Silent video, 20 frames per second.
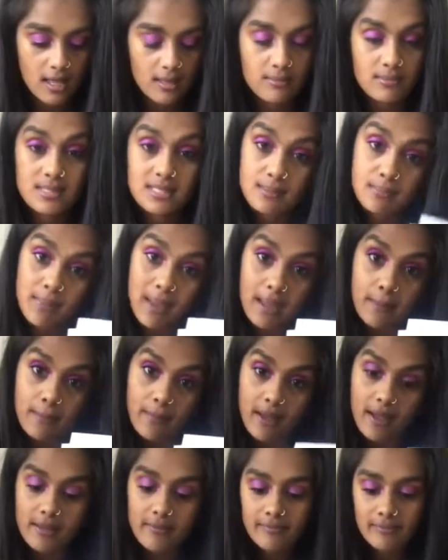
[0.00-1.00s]
some
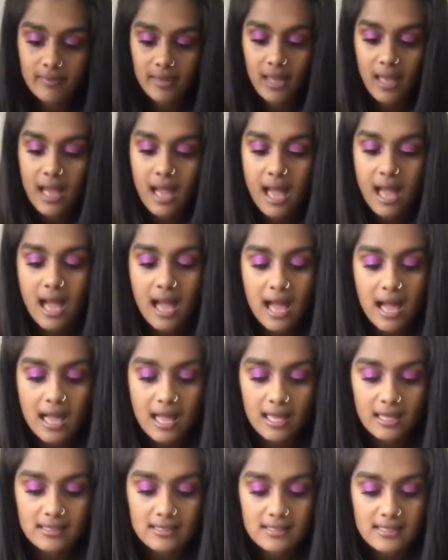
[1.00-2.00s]
paper,
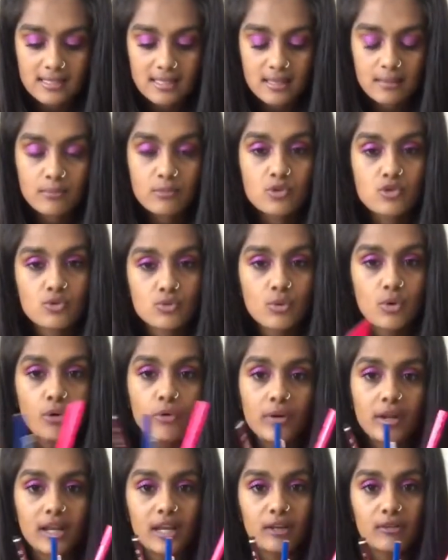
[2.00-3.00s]
and some
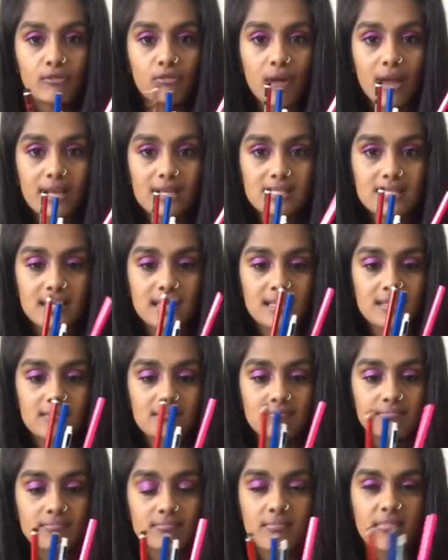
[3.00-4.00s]
drawing and writing
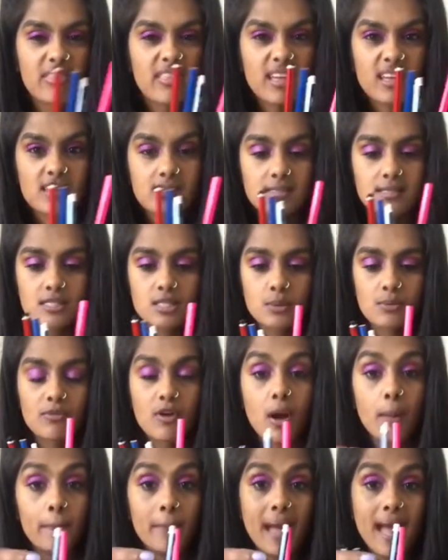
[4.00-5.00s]
things. So we've
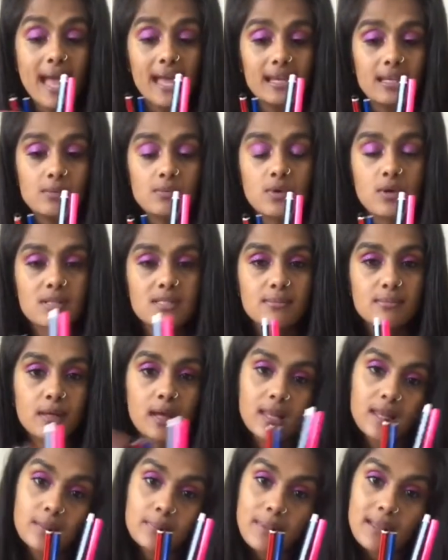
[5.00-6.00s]
got a pen, we've got some
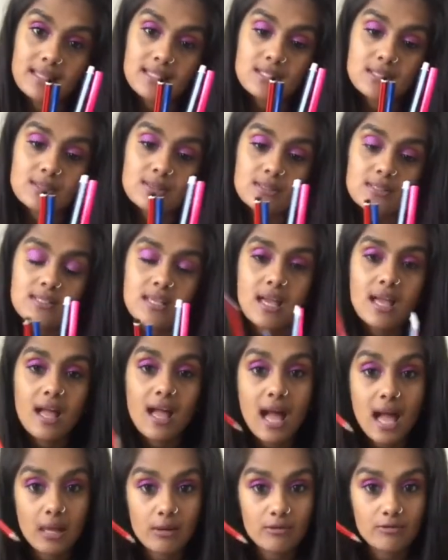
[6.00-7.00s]
coloured pencils,
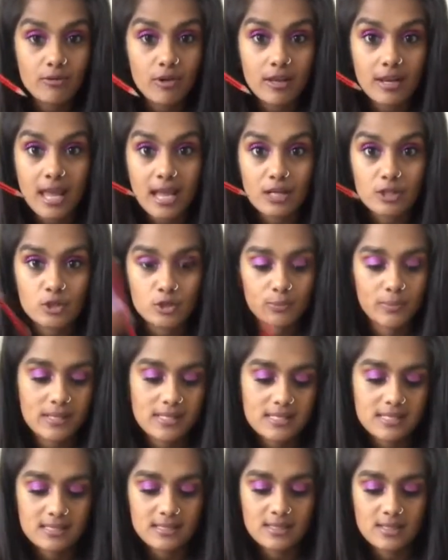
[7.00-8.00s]
and we've got an actual
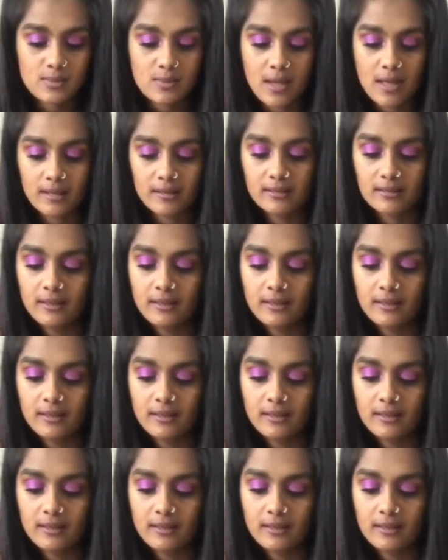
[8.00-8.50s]
pencil as well.